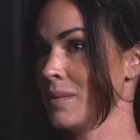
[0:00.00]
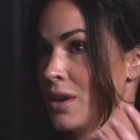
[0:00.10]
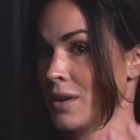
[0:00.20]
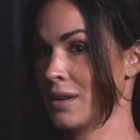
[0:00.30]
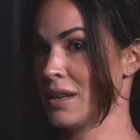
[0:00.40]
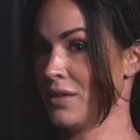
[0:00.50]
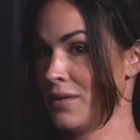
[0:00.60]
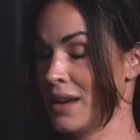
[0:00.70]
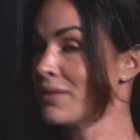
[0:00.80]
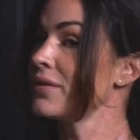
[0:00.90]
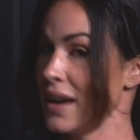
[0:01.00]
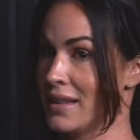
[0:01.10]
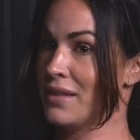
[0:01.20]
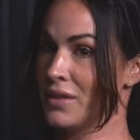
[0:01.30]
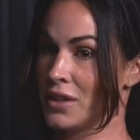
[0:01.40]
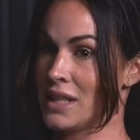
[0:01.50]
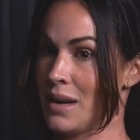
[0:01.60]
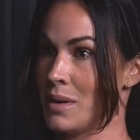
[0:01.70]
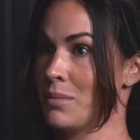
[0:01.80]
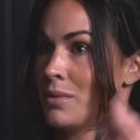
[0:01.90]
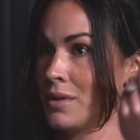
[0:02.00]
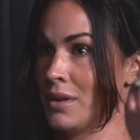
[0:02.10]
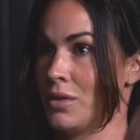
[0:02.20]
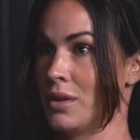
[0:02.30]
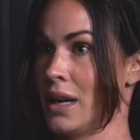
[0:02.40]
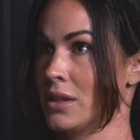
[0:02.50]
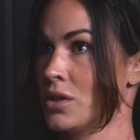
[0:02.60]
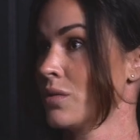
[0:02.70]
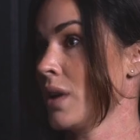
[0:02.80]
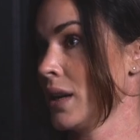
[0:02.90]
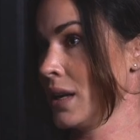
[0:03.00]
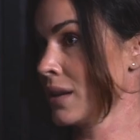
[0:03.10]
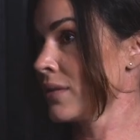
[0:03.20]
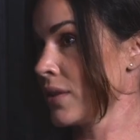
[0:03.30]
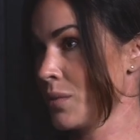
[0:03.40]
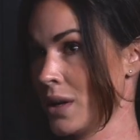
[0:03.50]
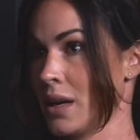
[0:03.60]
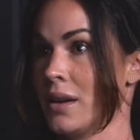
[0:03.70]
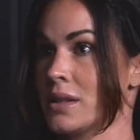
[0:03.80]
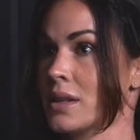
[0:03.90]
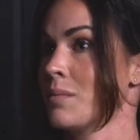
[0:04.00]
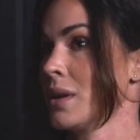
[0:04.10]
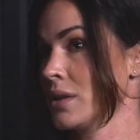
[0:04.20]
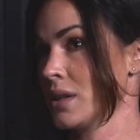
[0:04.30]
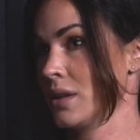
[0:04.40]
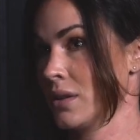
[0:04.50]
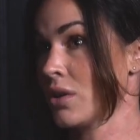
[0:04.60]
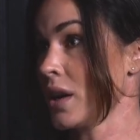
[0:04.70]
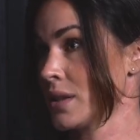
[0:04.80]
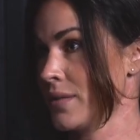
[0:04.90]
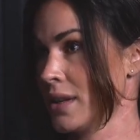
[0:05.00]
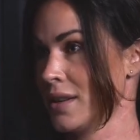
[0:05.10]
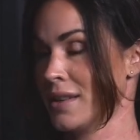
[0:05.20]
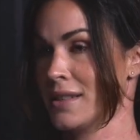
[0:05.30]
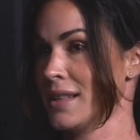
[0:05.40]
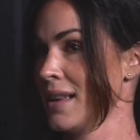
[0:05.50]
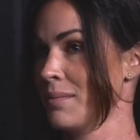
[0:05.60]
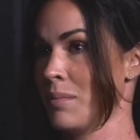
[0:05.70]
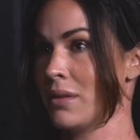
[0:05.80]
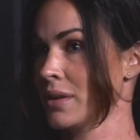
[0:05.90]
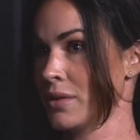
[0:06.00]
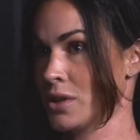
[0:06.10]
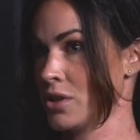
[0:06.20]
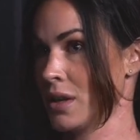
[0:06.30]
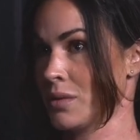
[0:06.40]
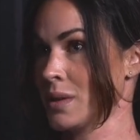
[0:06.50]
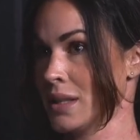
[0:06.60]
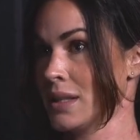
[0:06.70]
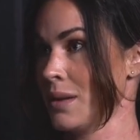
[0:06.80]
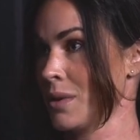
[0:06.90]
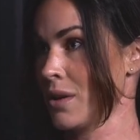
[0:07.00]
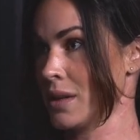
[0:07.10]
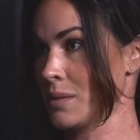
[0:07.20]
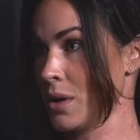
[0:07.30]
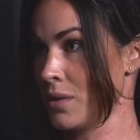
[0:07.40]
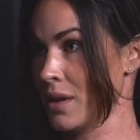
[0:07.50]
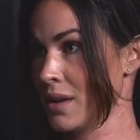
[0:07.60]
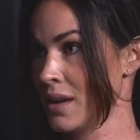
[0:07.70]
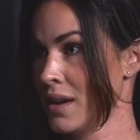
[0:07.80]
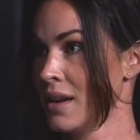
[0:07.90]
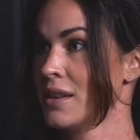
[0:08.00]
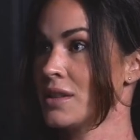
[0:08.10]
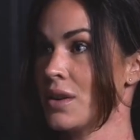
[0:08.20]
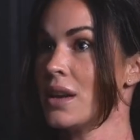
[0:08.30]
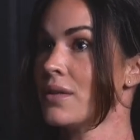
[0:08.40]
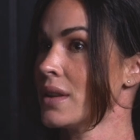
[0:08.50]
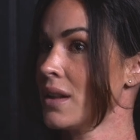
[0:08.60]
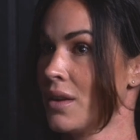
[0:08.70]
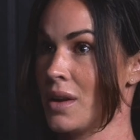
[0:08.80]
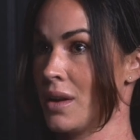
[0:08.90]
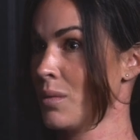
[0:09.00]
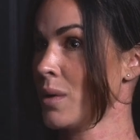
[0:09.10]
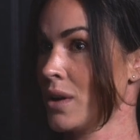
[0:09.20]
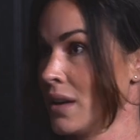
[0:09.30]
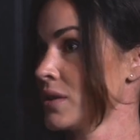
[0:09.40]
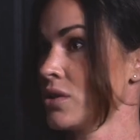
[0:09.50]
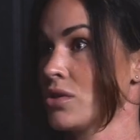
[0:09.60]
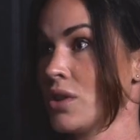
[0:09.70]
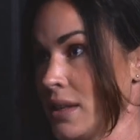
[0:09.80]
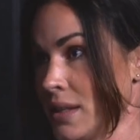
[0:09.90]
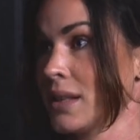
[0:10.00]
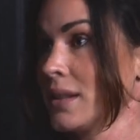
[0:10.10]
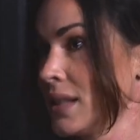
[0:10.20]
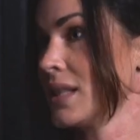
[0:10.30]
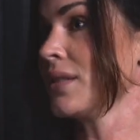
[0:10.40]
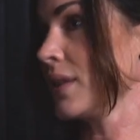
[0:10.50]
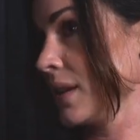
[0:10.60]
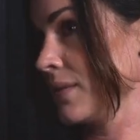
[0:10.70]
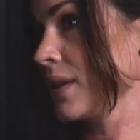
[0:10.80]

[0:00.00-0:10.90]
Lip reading: They've looked at people who like do running for workouts compared to CrossFitters, and pelvic floor strength was the same across both. So even though their workouts are drastically different, if